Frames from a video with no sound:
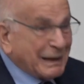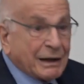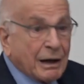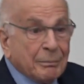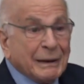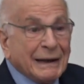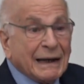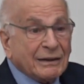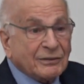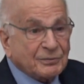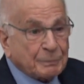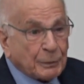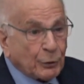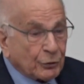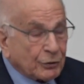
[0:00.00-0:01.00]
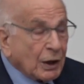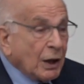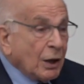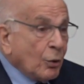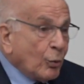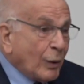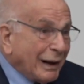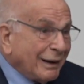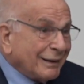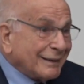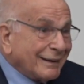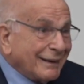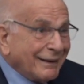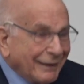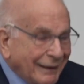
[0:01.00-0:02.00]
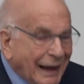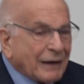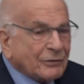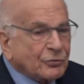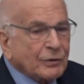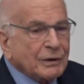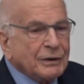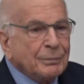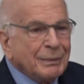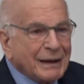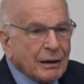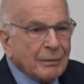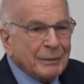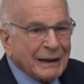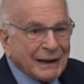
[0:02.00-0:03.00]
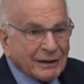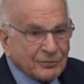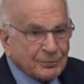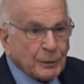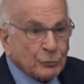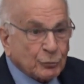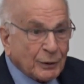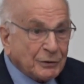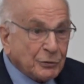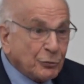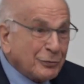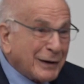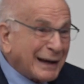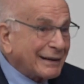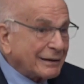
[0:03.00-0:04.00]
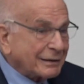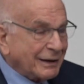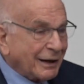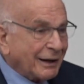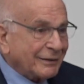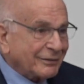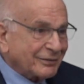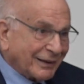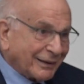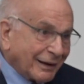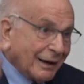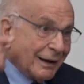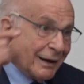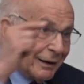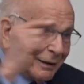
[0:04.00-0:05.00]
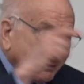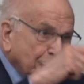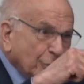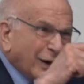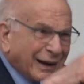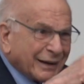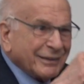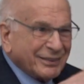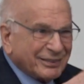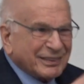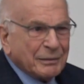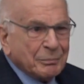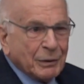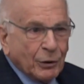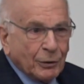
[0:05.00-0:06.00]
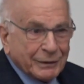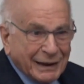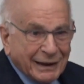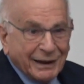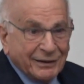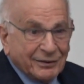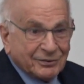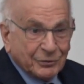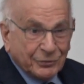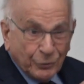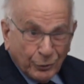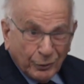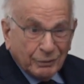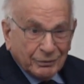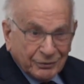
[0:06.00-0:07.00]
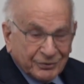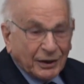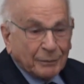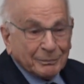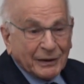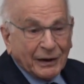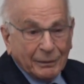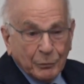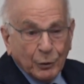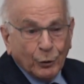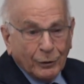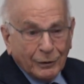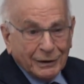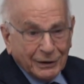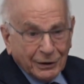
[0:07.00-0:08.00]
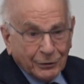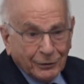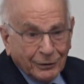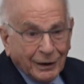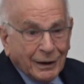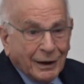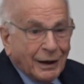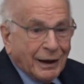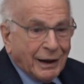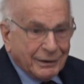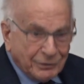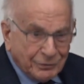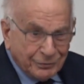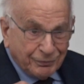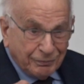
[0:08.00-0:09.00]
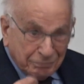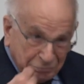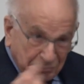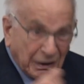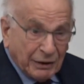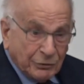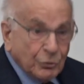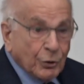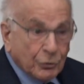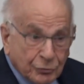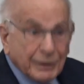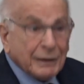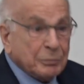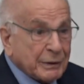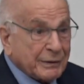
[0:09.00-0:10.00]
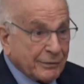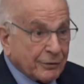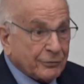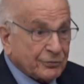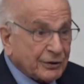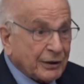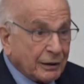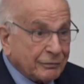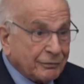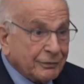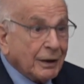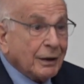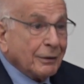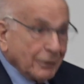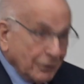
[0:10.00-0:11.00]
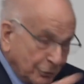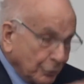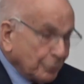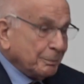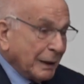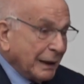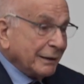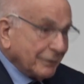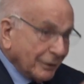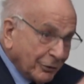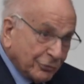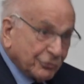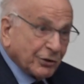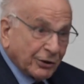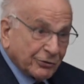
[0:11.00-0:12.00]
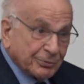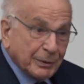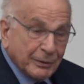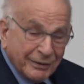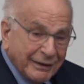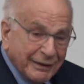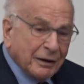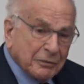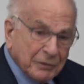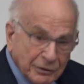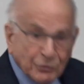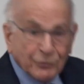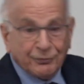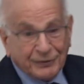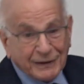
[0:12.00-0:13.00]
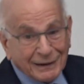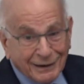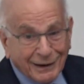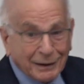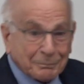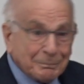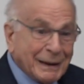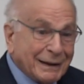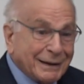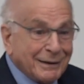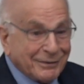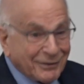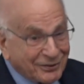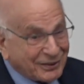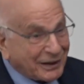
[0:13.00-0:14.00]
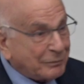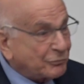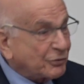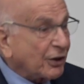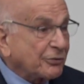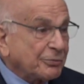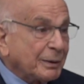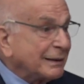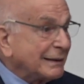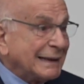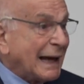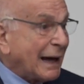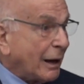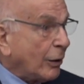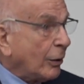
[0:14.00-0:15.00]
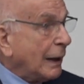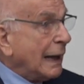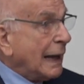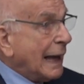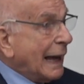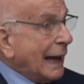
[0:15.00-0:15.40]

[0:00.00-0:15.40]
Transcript: become an expert? Well, actually, you become an expert when you recognize that you had a similar case sometime earlier and you, and you agree with yourself you made a judgment there and you feel like making the same judgment now.